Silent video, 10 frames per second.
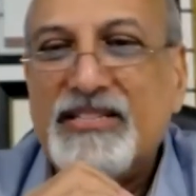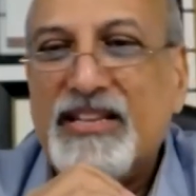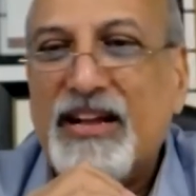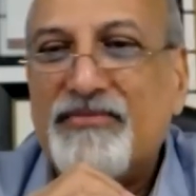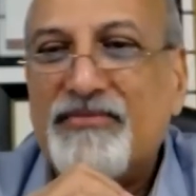
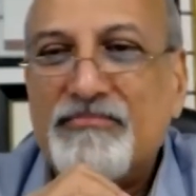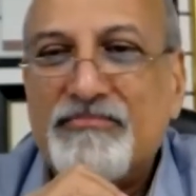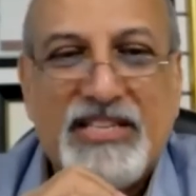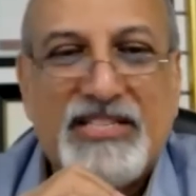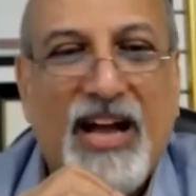and I'm
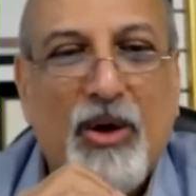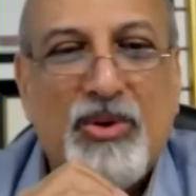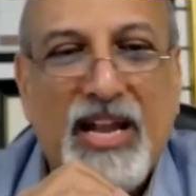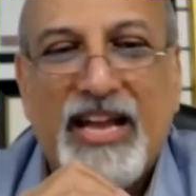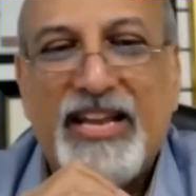just
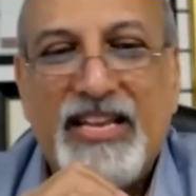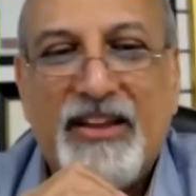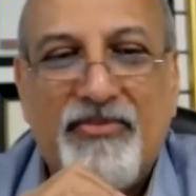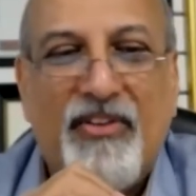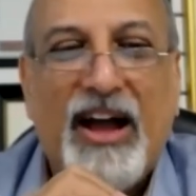outlining
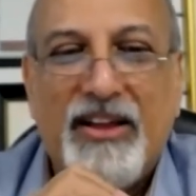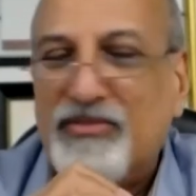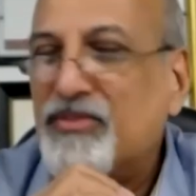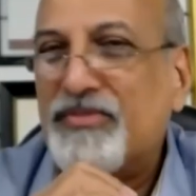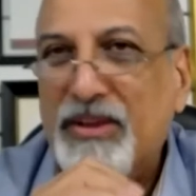5
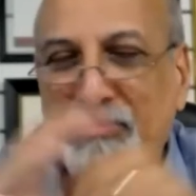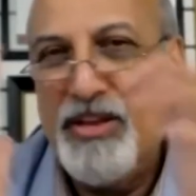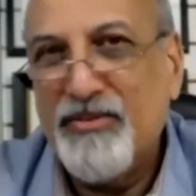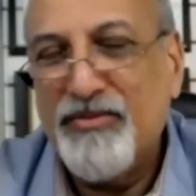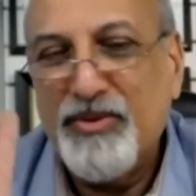of them
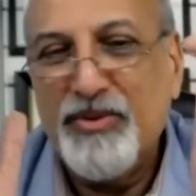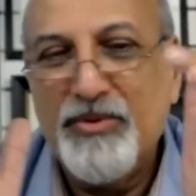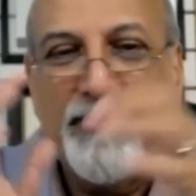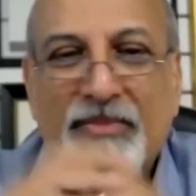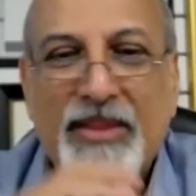here for you.